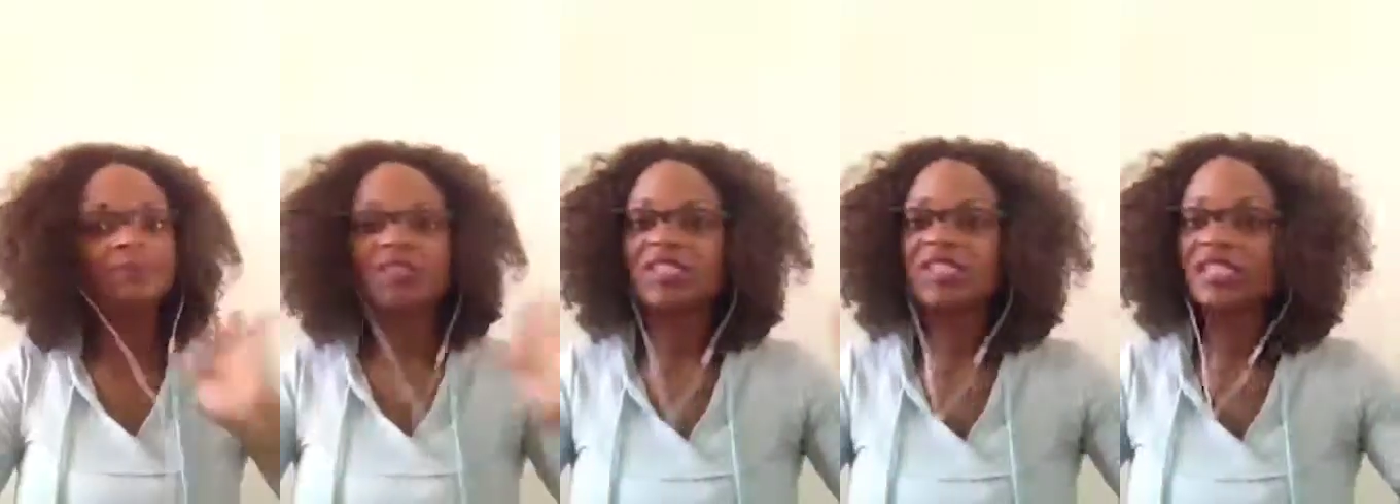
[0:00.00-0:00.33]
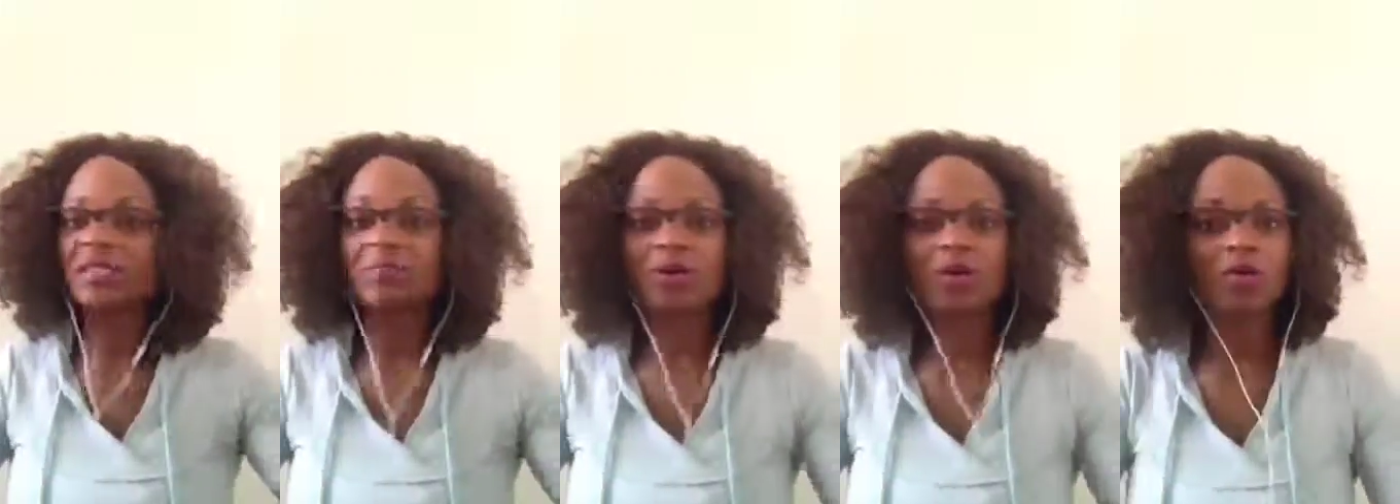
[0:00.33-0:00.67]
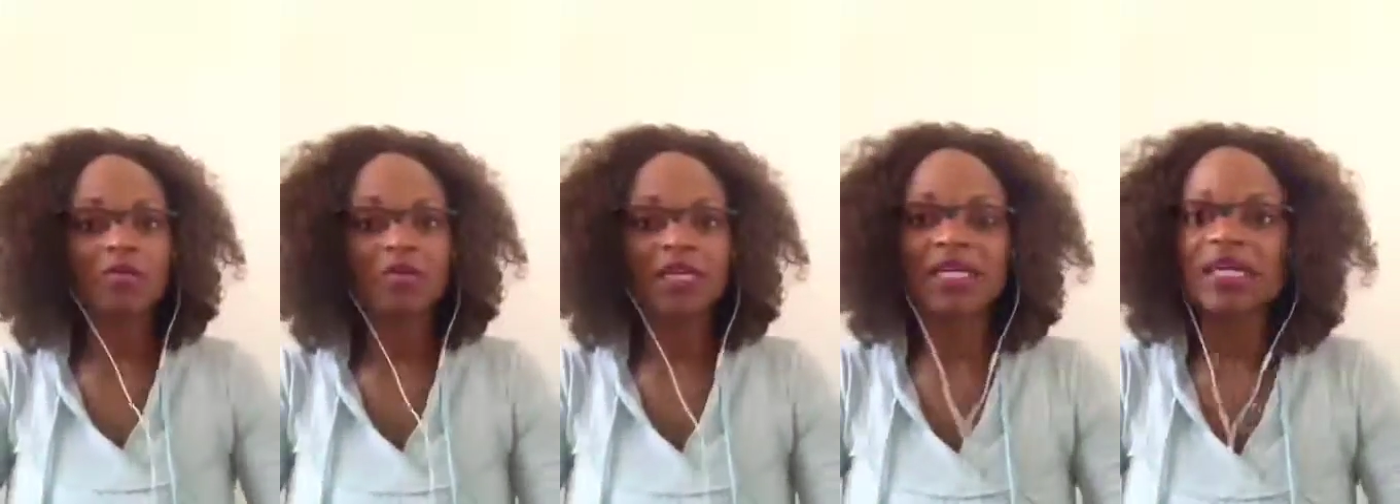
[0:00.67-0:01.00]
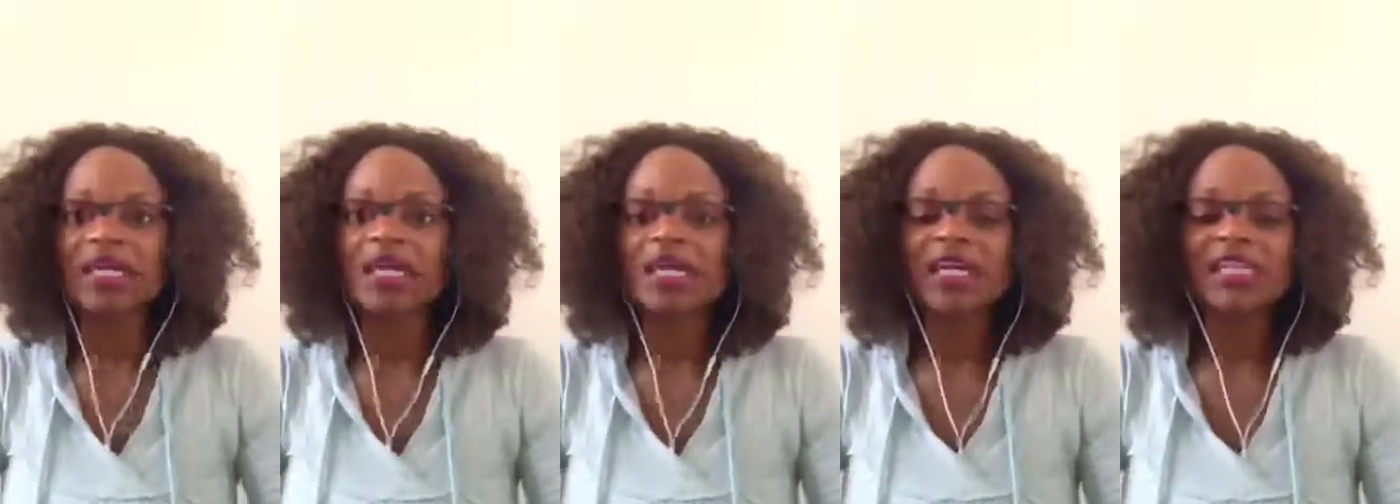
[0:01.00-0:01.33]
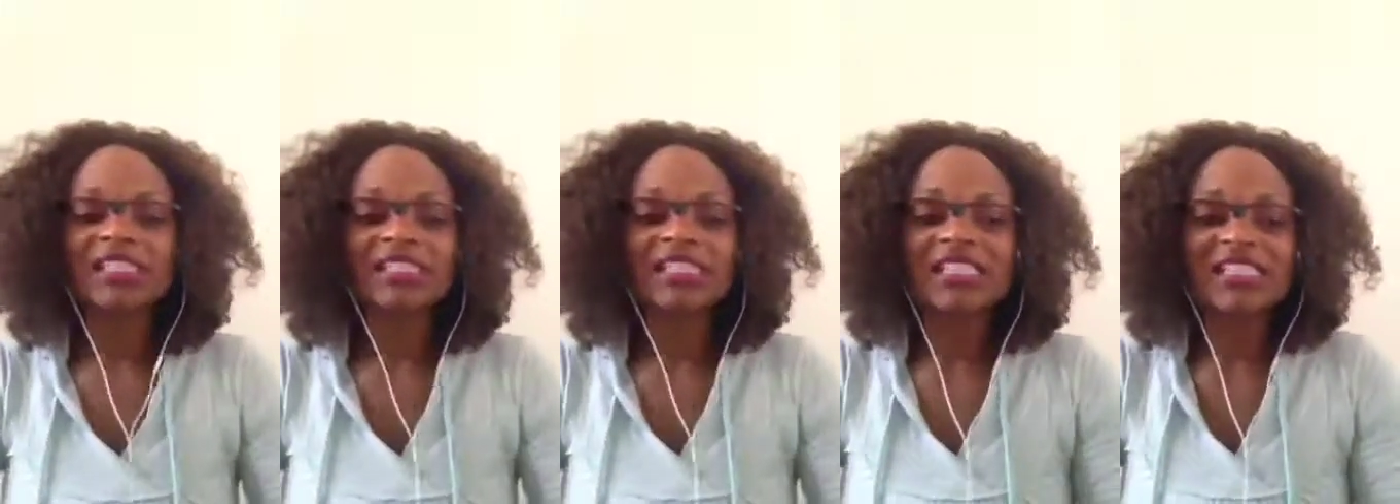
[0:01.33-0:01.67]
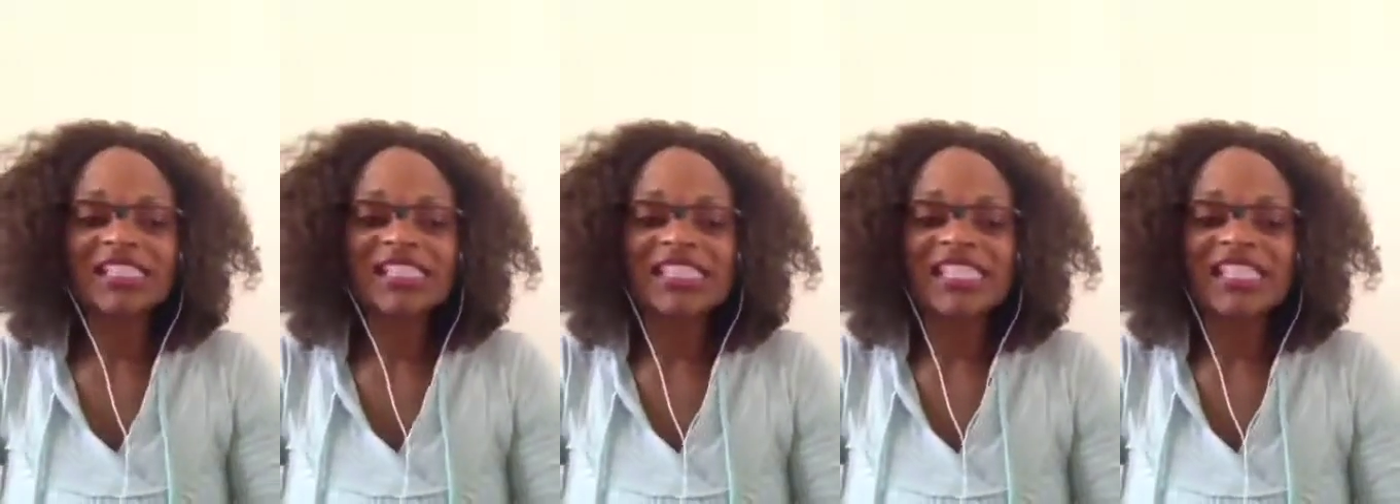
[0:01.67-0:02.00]
This is the moment, because
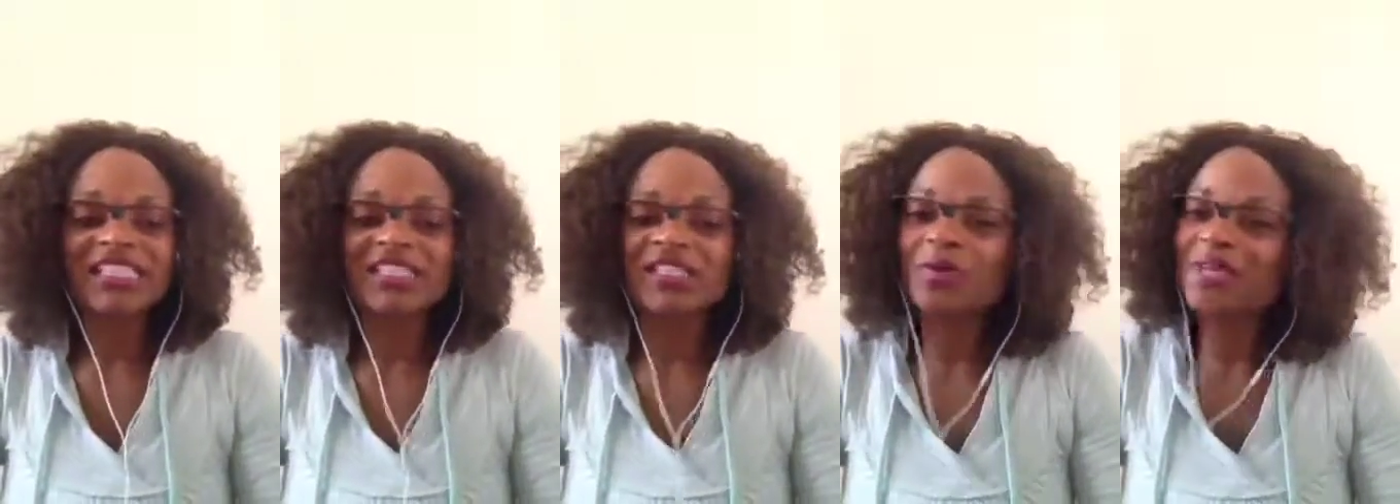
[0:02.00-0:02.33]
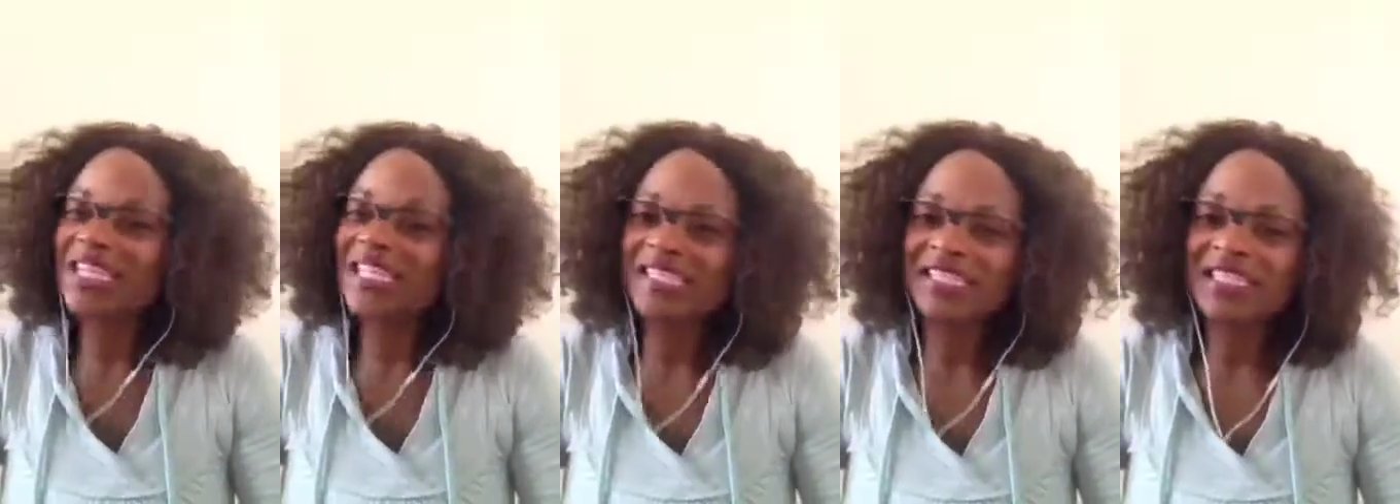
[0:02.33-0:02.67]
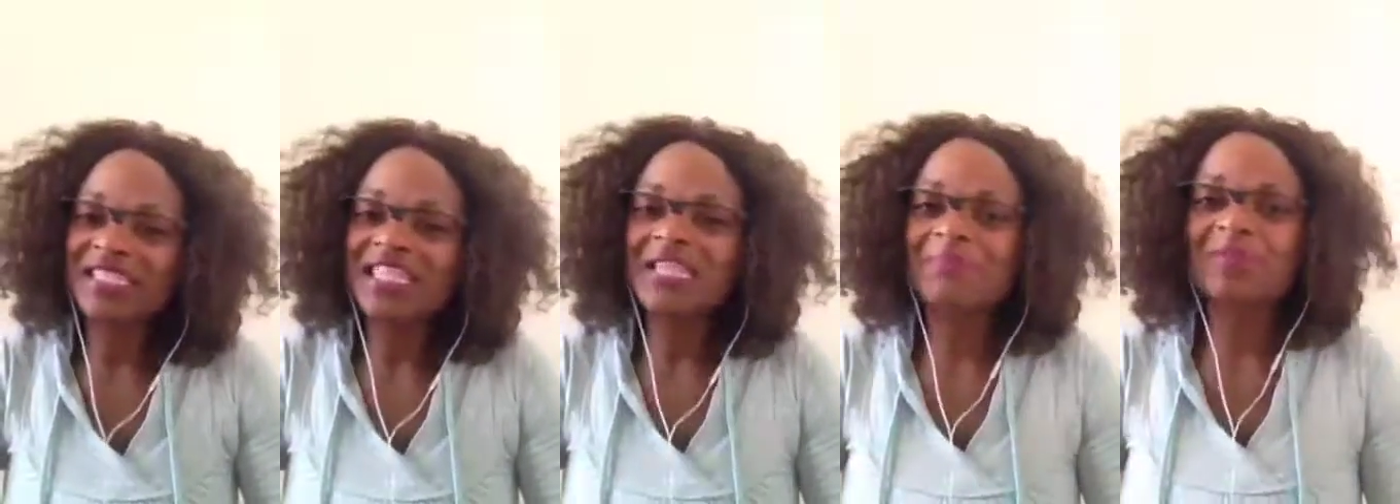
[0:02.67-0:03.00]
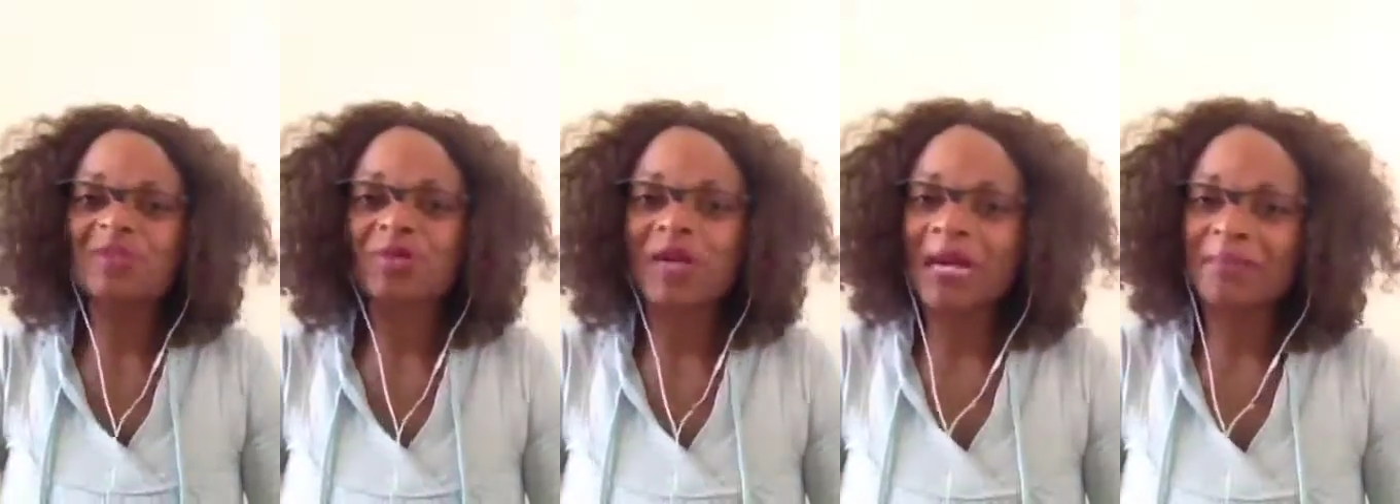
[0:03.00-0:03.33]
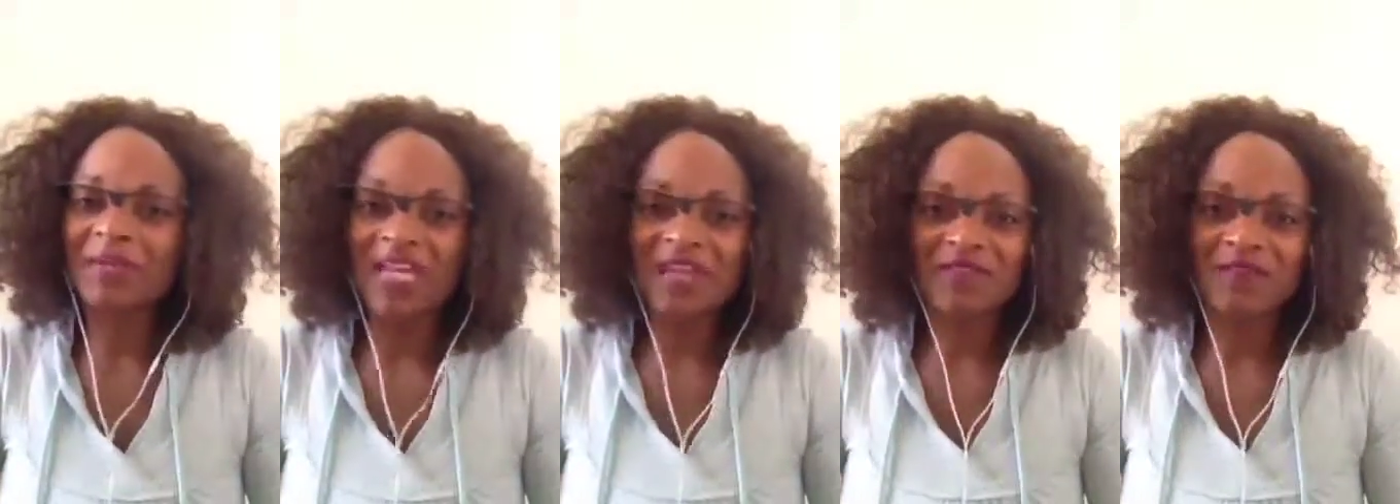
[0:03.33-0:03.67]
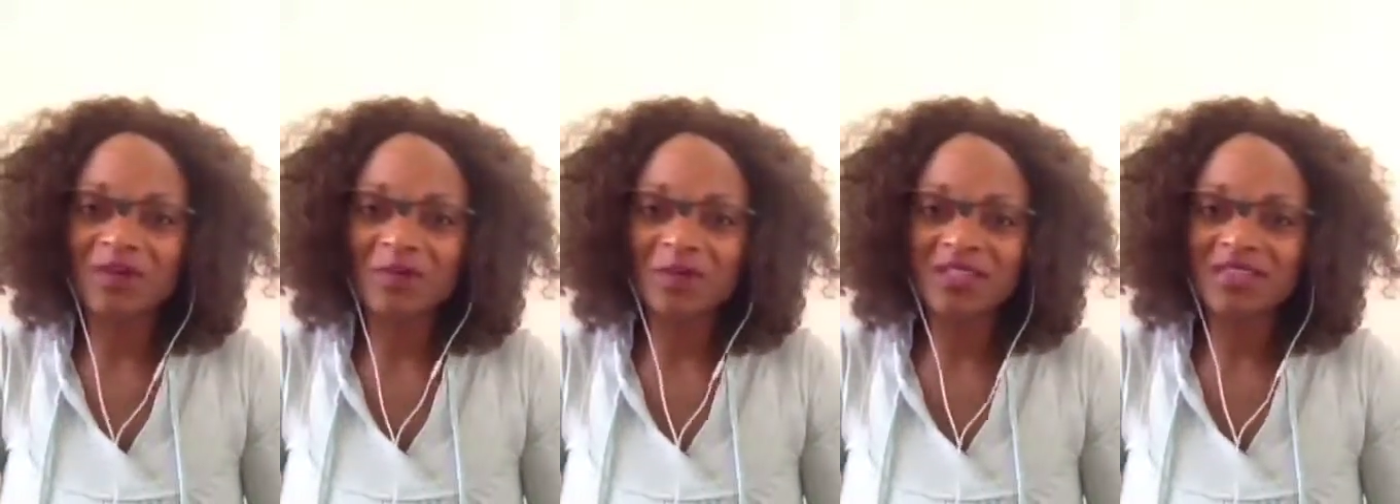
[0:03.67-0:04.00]
it's so easy to keep the crap life going.